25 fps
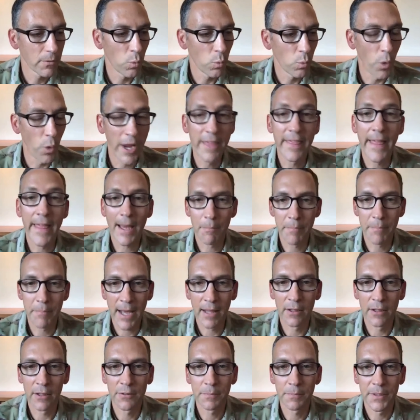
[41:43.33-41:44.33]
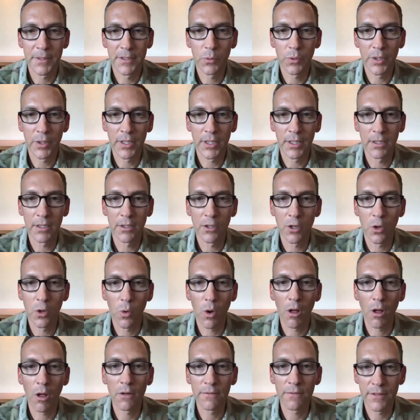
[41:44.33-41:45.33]
weigh that balance between,
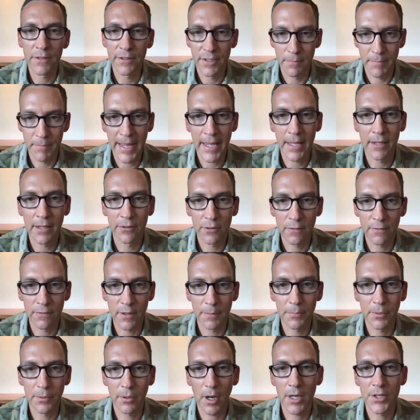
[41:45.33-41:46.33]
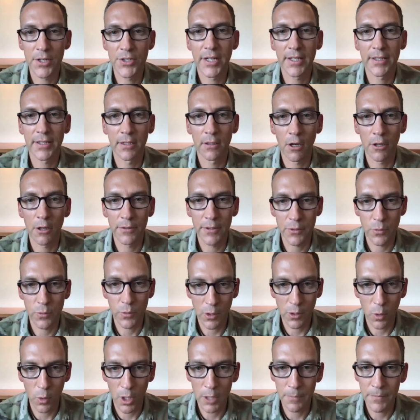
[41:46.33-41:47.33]
all of the demands of the project and all these
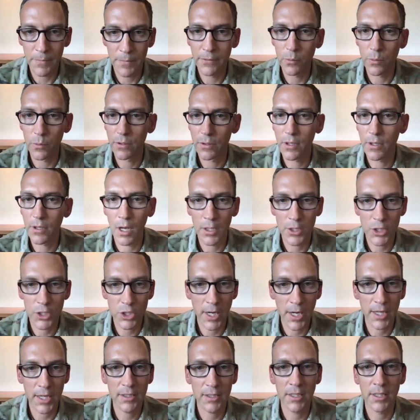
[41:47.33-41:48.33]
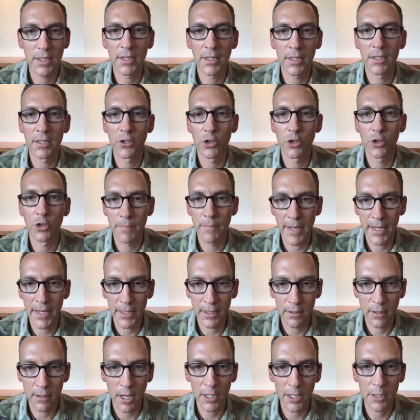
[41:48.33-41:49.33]
requirements with contracting and unit
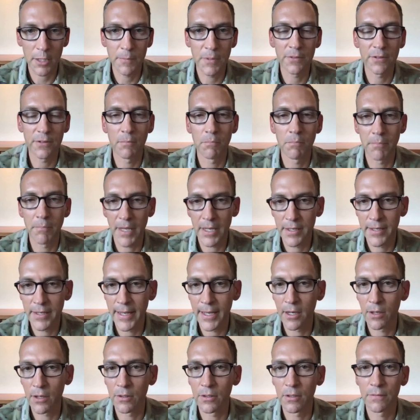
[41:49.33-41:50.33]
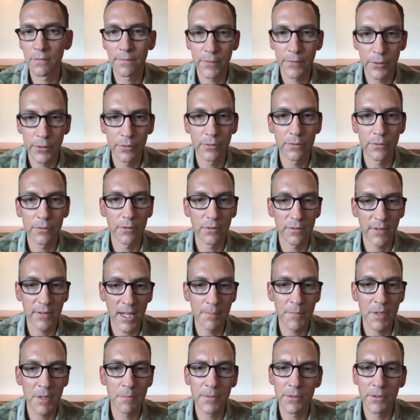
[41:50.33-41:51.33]
manning documents and bed down and food and
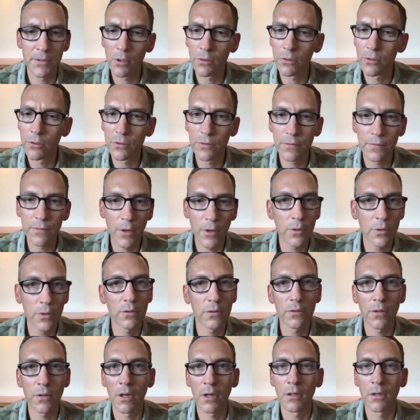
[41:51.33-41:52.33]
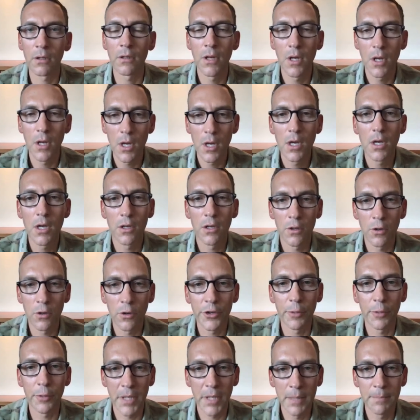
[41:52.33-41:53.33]
sustainment, but don't lose focus on,
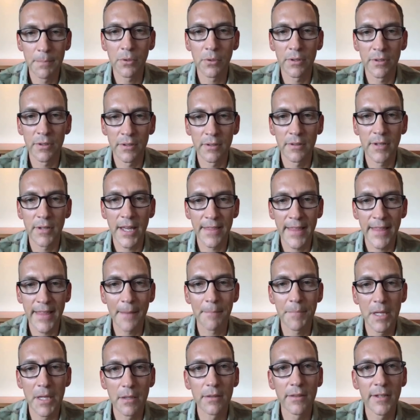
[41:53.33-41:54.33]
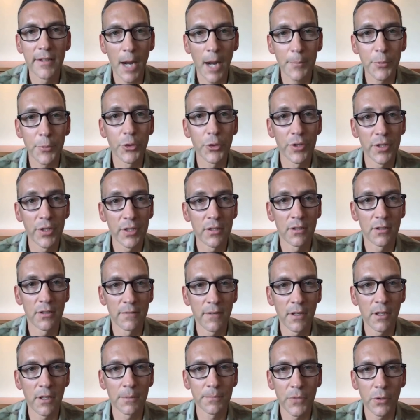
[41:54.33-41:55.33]
your people and that the opportunity to
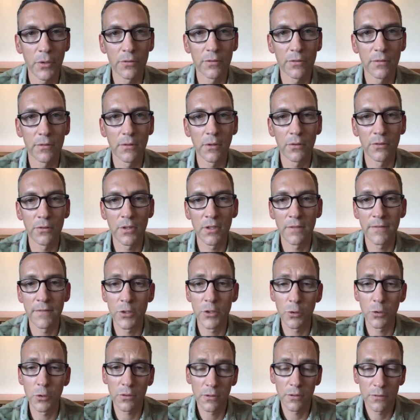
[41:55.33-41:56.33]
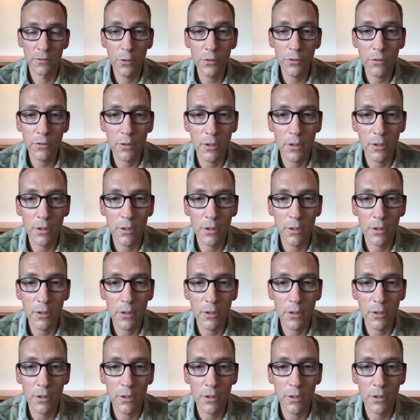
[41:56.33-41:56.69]
develop those individuals, because